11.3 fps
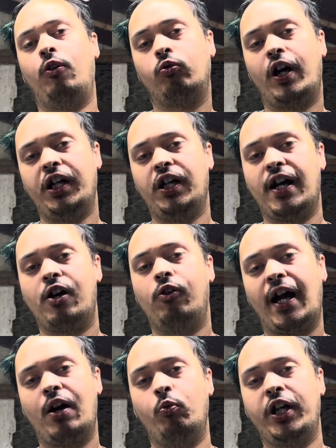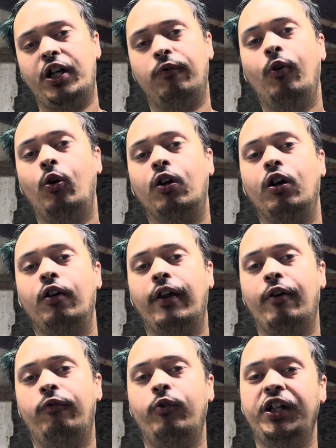right now at week 4,
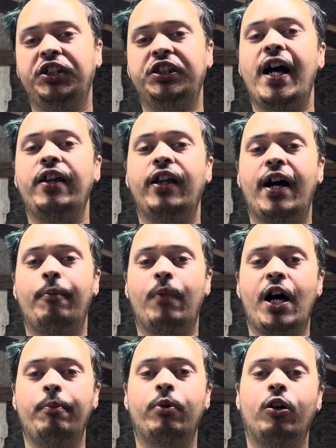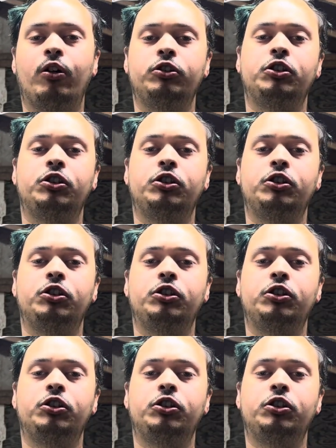if we said that my birds